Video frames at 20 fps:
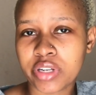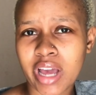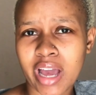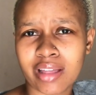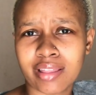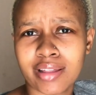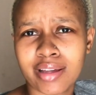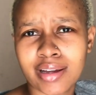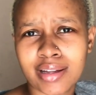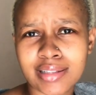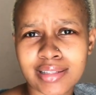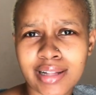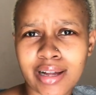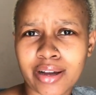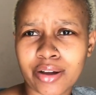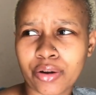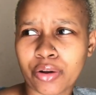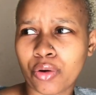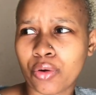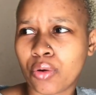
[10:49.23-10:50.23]
I think it's
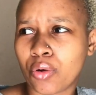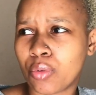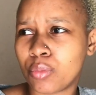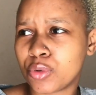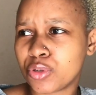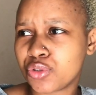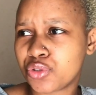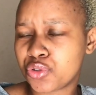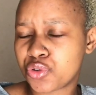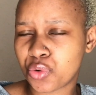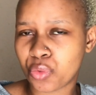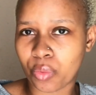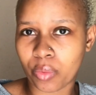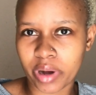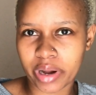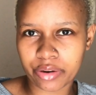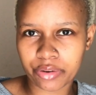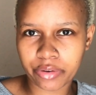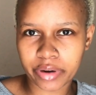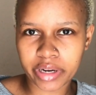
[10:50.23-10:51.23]
like almost
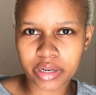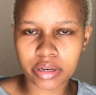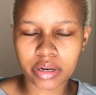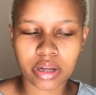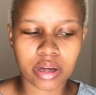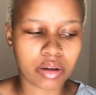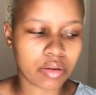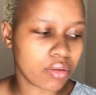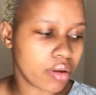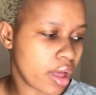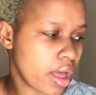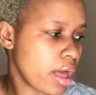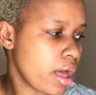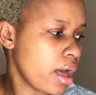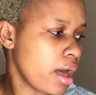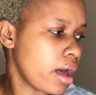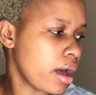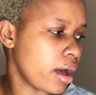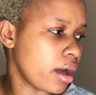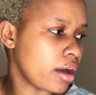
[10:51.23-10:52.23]
2:01 right now.
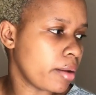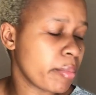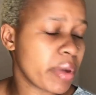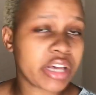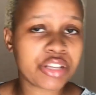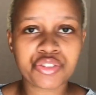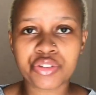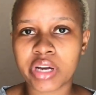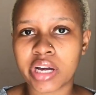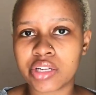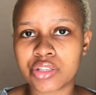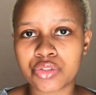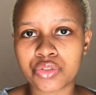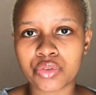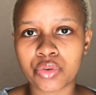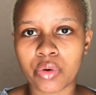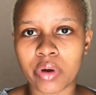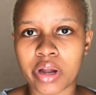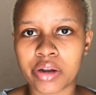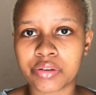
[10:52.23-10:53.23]
As you guys
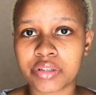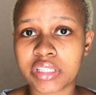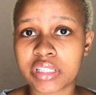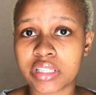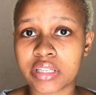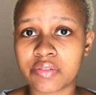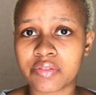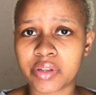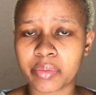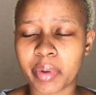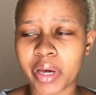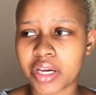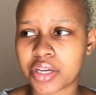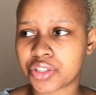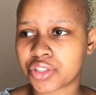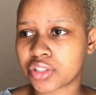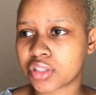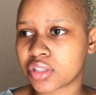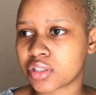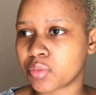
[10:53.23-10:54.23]
saw, I received a
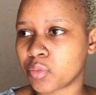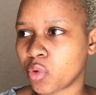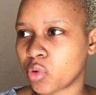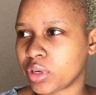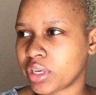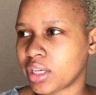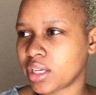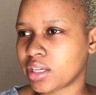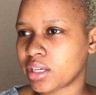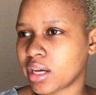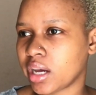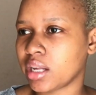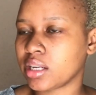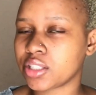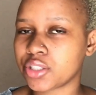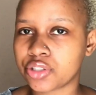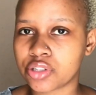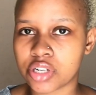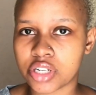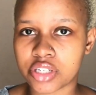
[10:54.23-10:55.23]
package this morning. I
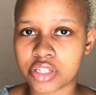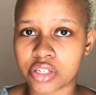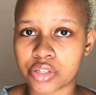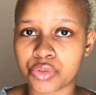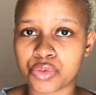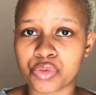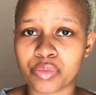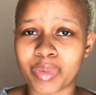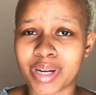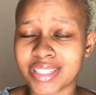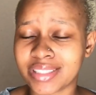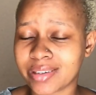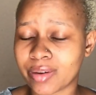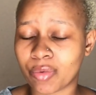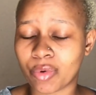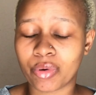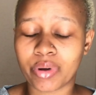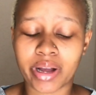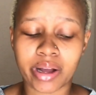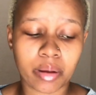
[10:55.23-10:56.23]
literally didn't do much. I
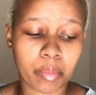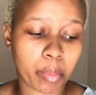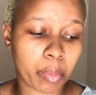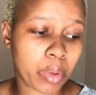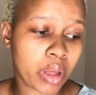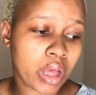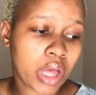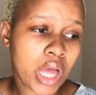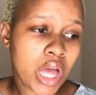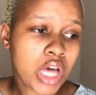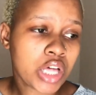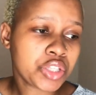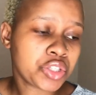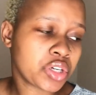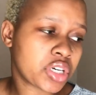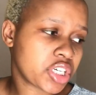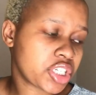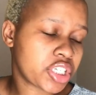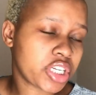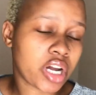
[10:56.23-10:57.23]
woke up,
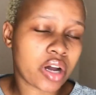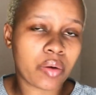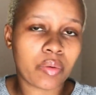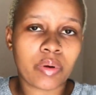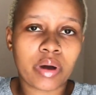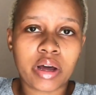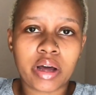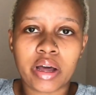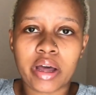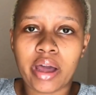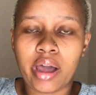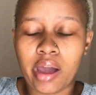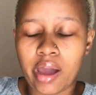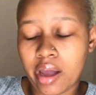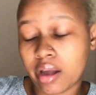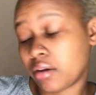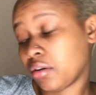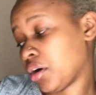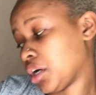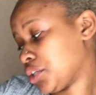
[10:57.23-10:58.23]
took a shower,
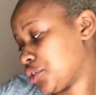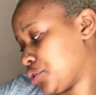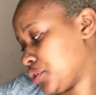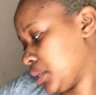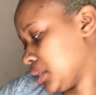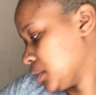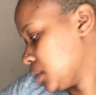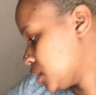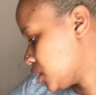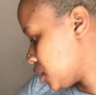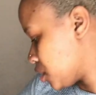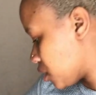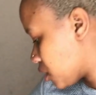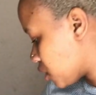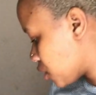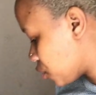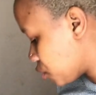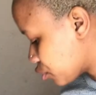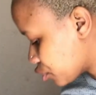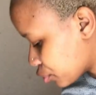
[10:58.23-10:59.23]
and got dressed, the
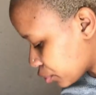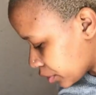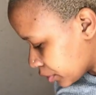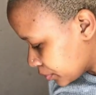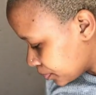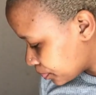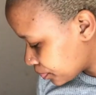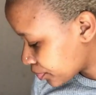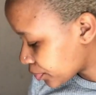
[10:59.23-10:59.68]
usual.